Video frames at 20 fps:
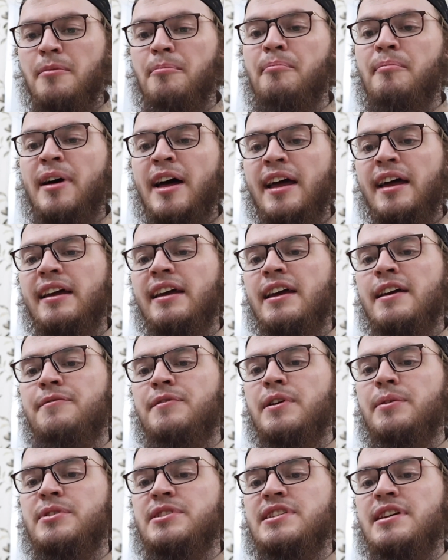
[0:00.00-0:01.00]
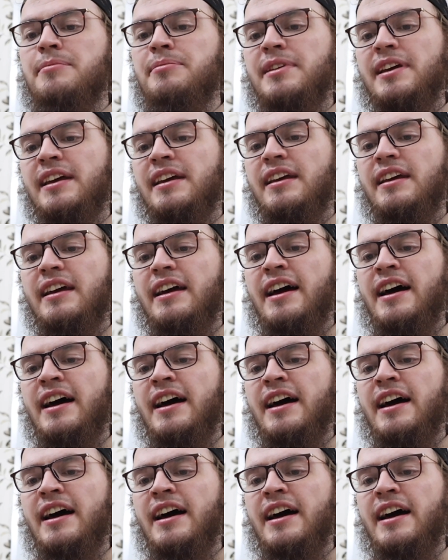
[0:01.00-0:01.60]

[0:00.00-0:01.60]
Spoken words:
But if it was something,